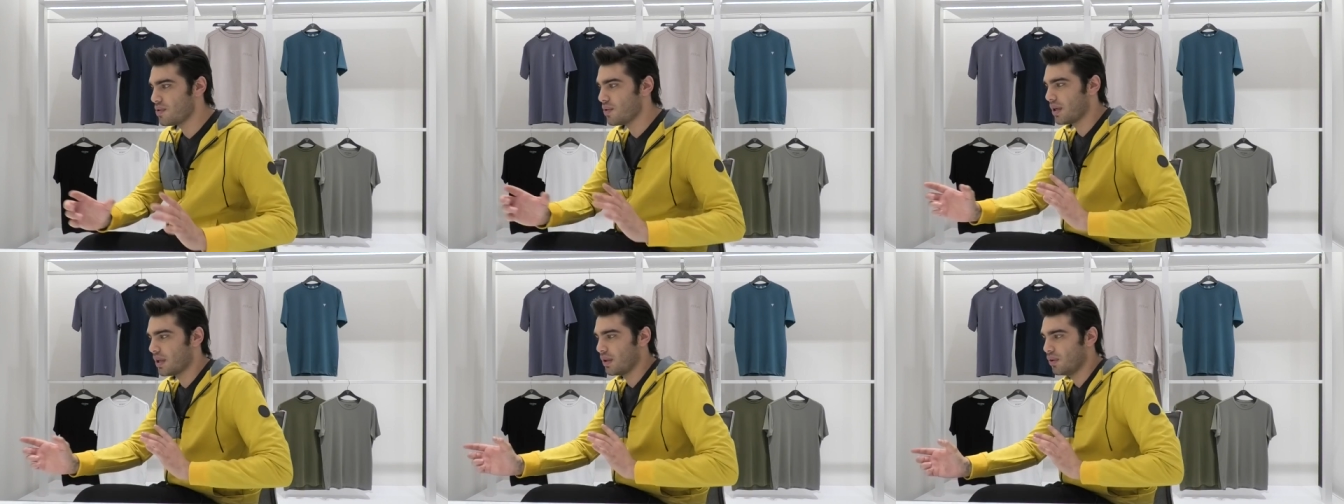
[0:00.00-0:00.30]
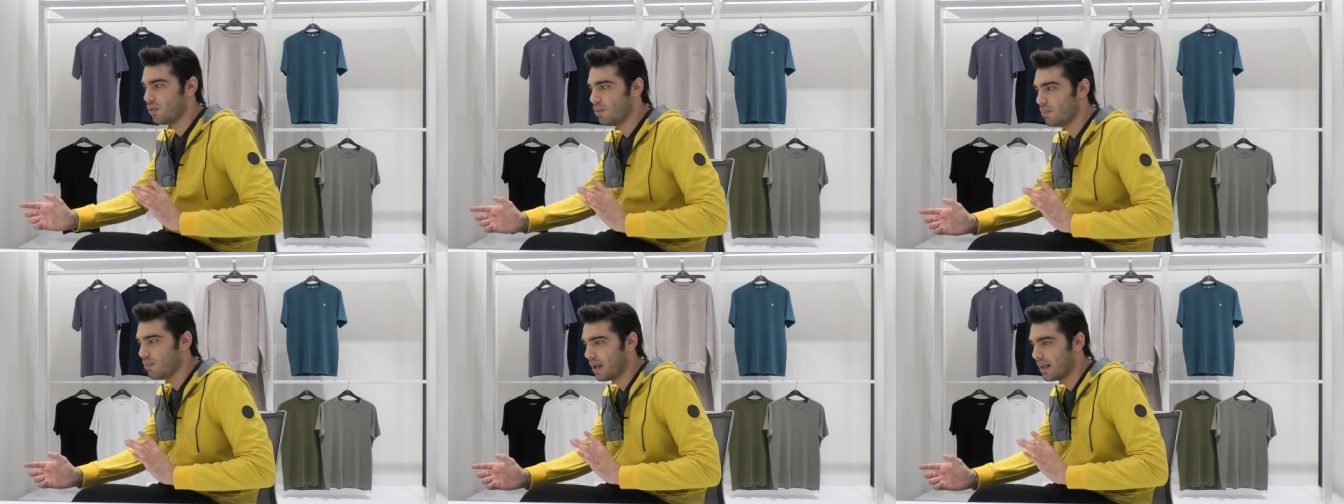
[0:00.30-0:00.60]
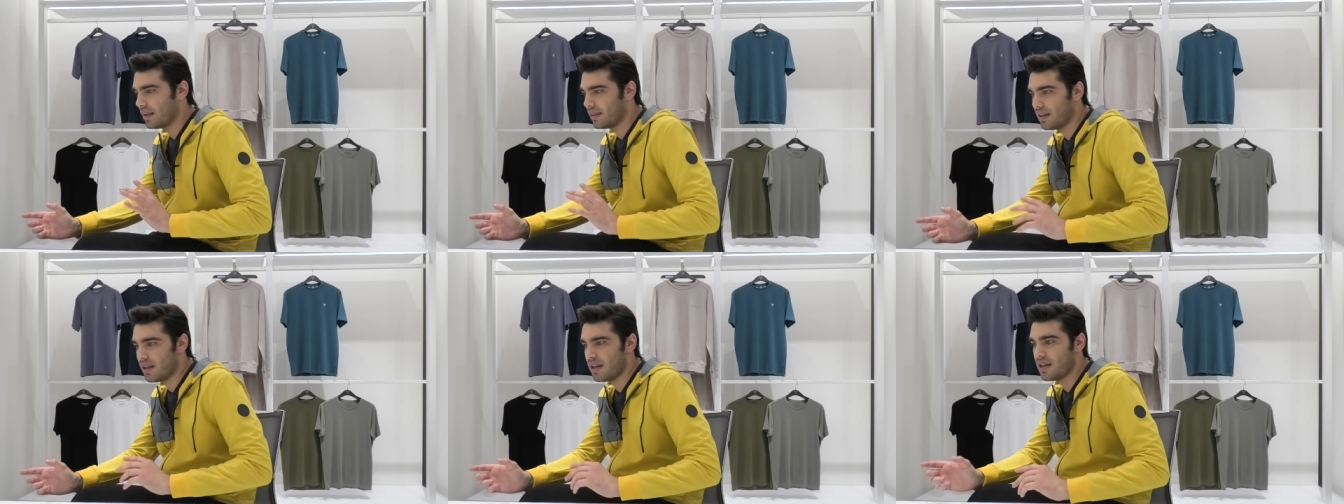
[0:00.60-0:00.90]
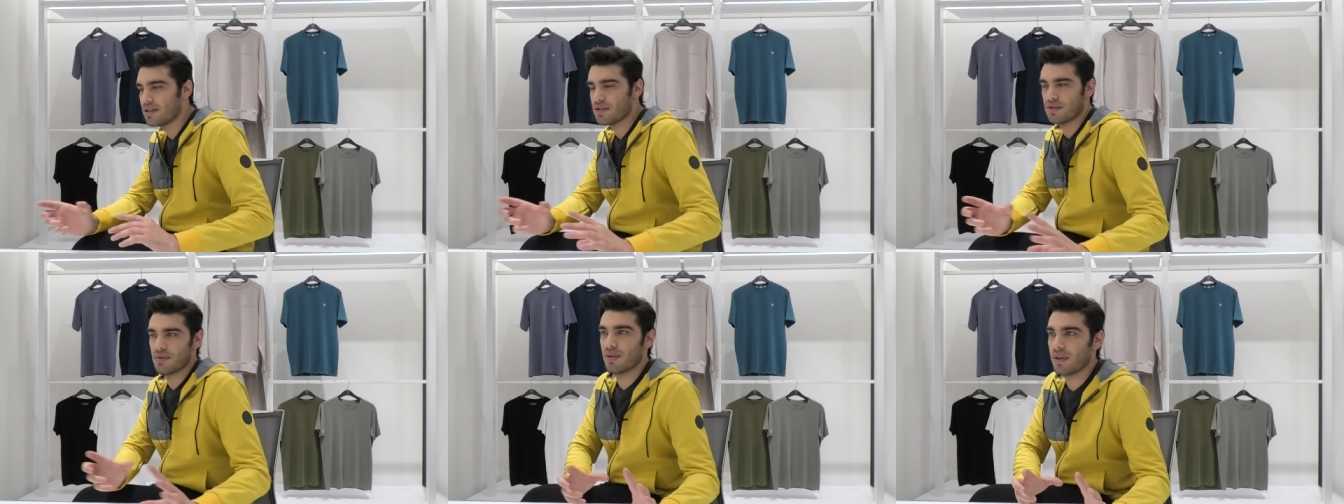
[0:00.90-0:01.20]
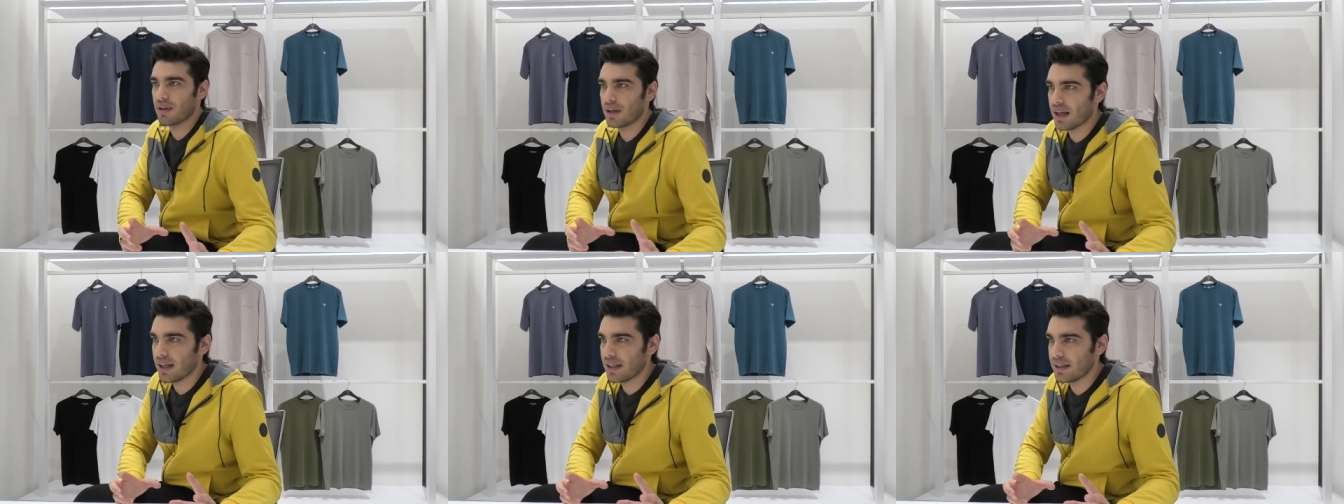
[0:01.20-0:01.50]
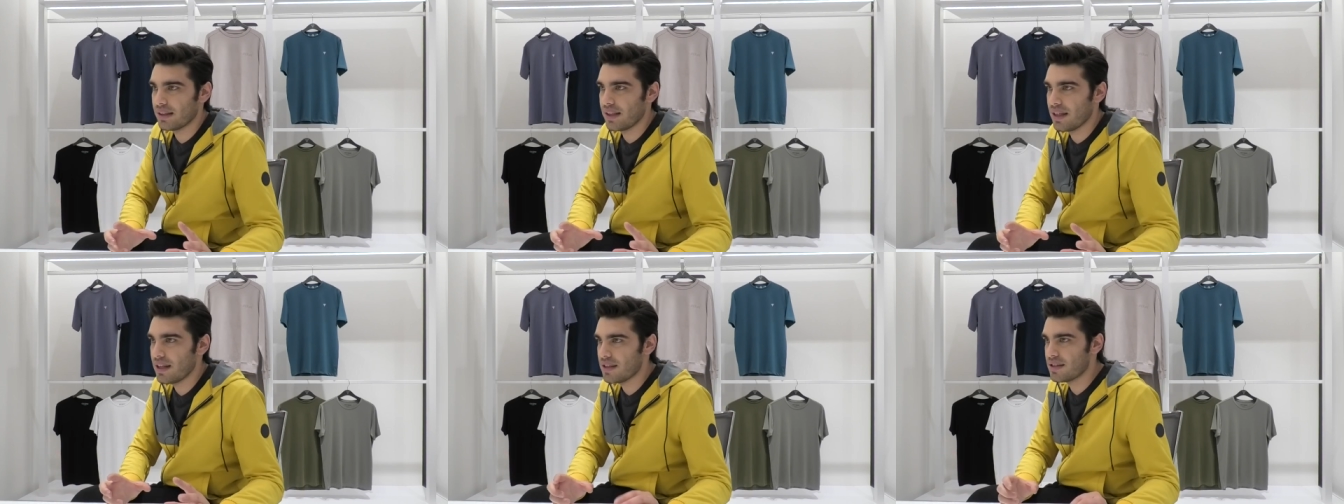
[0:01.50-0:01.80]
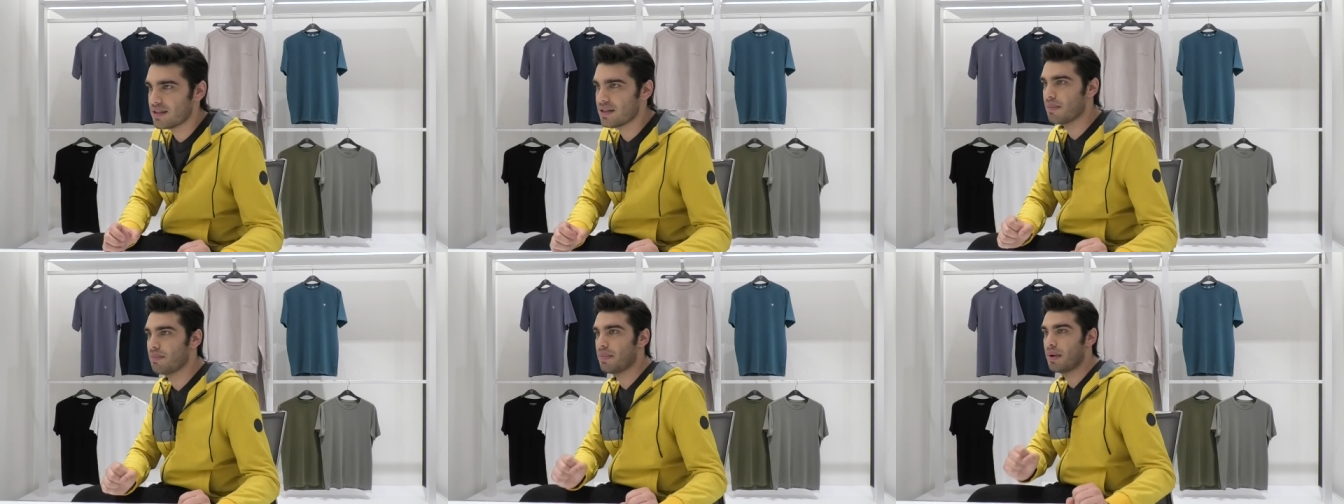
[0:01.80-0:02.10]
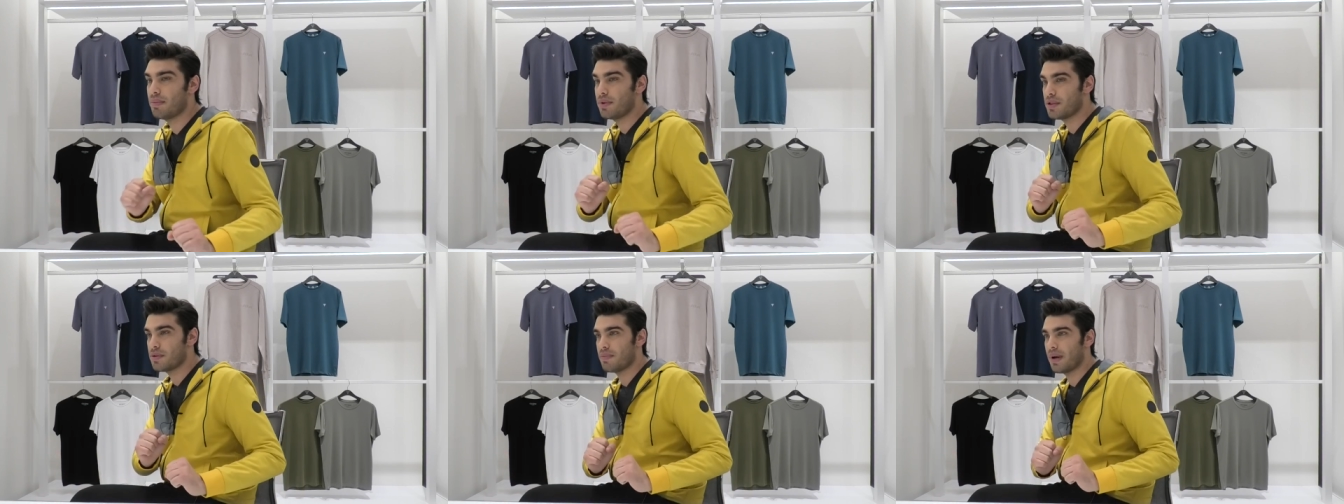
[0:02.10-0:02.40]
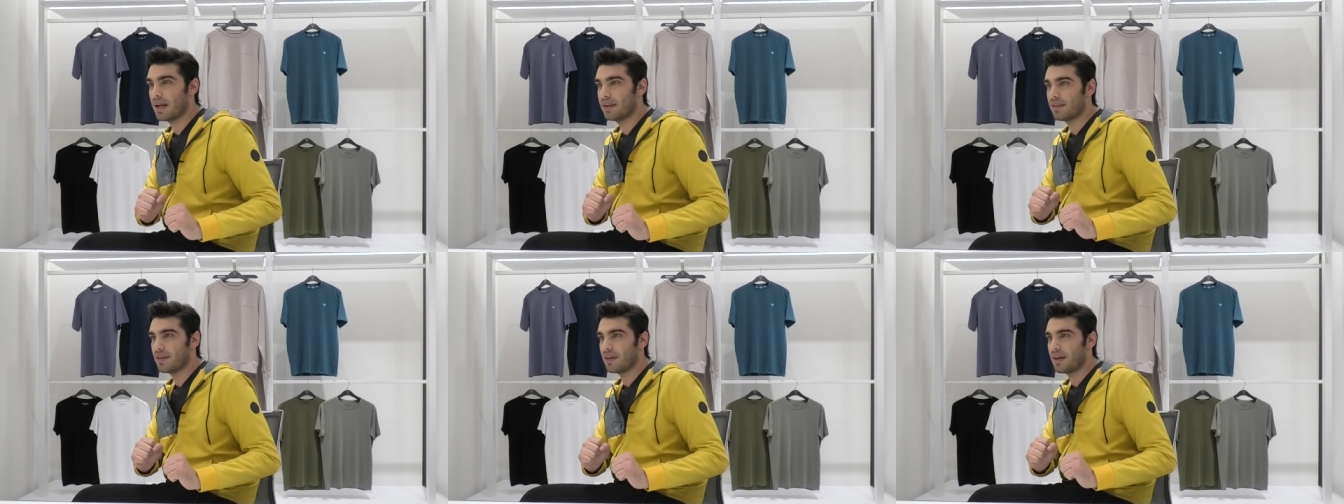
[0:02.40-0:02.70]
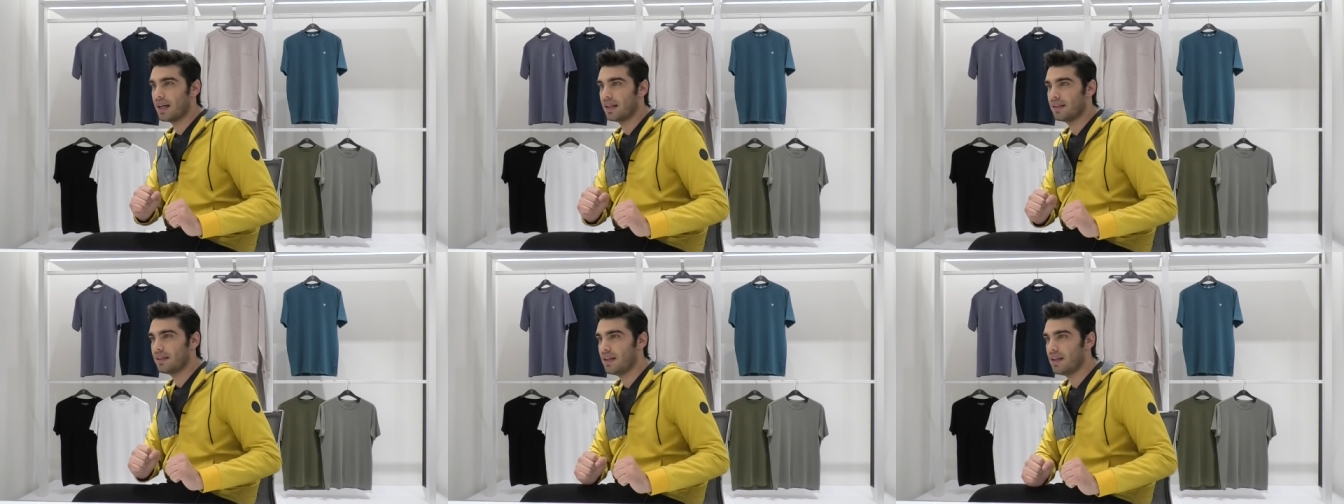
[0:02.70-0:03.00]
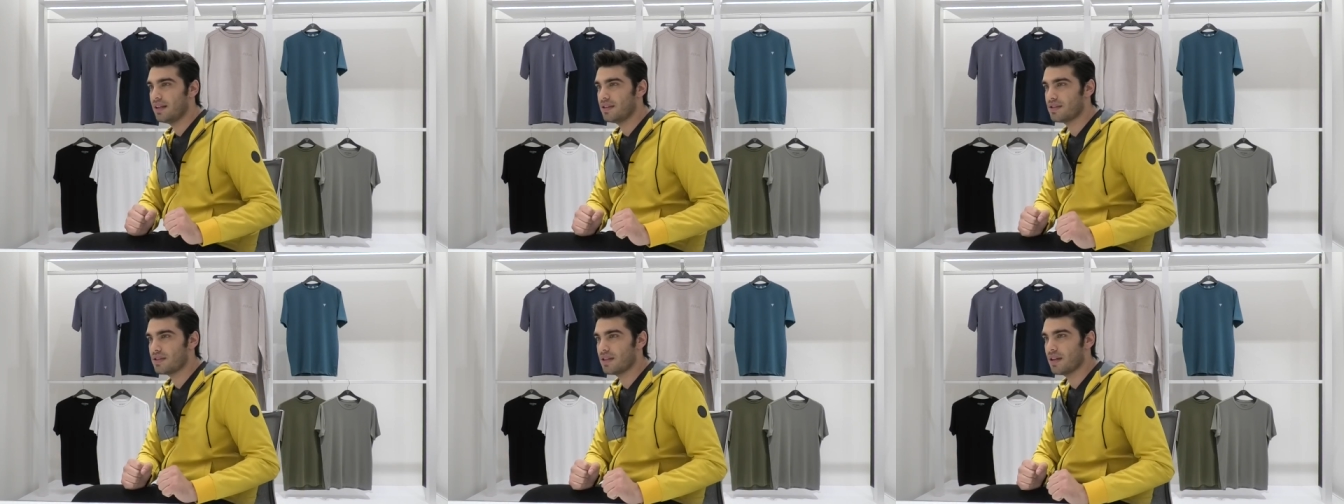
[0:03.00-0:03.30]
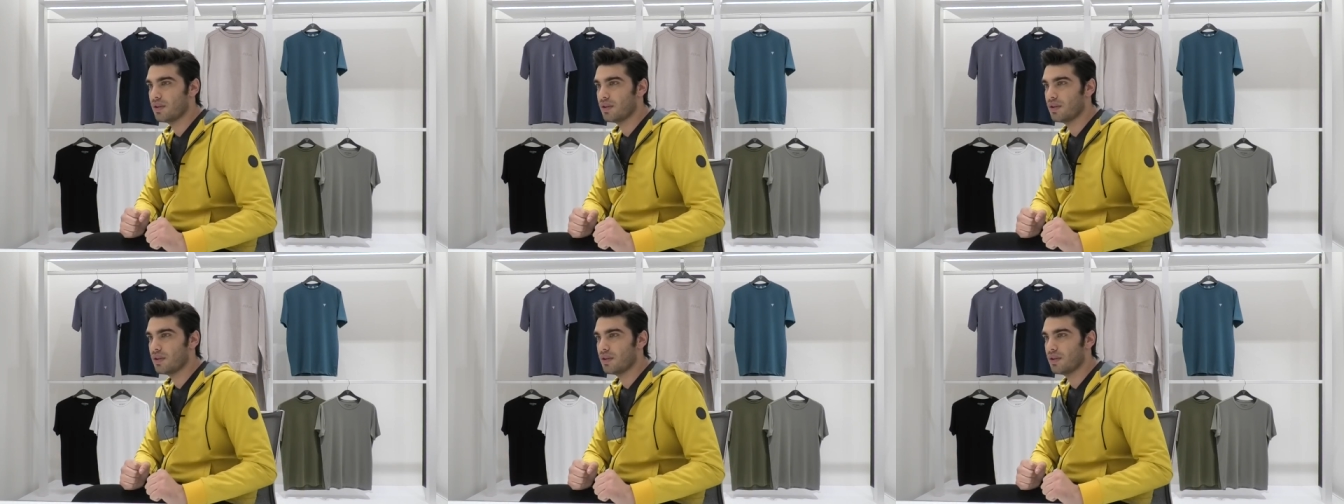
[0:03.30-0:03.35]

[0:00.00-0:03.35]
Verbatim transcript: You can do like this or like this, and maybe it's better like this.